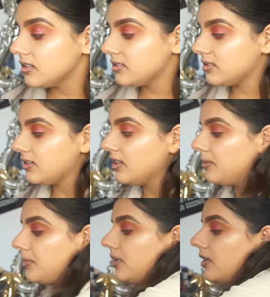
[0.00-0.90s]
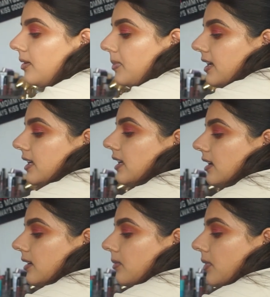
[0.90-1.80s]
So yeah, I'm going to go back
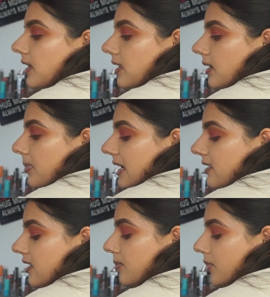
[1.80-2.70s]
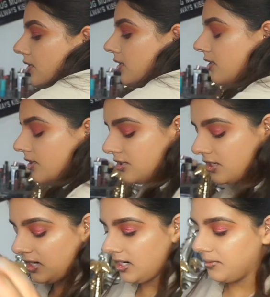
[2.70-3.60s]
in with a blending brush,
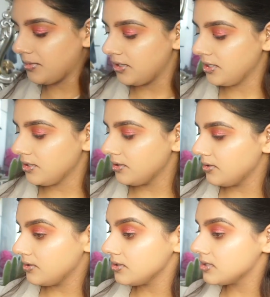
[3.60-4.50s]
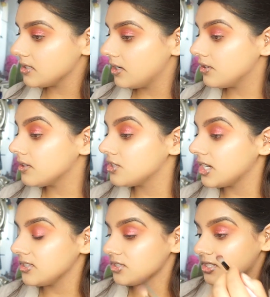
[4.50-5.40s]
and I'm going to use another
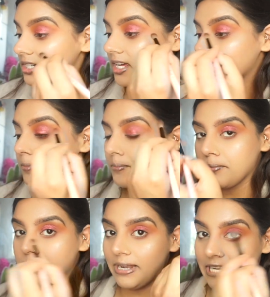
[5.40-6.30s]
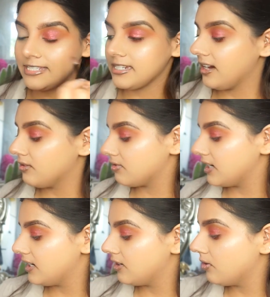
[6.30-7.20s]
shade just to like blend it out
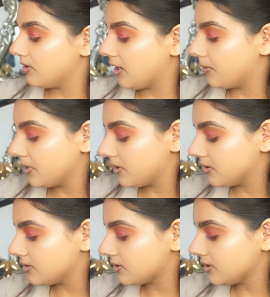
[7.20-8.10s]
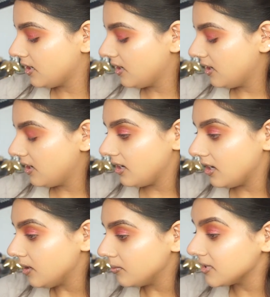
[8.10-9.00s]
really a lot now, because
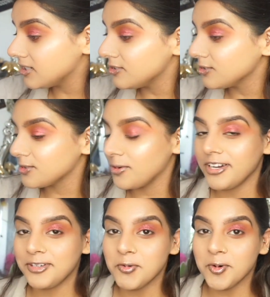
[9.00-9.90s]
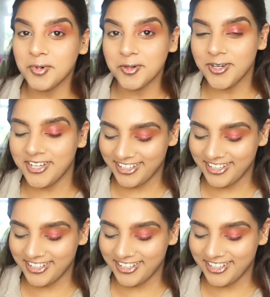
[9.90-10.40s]
this looks quite normal.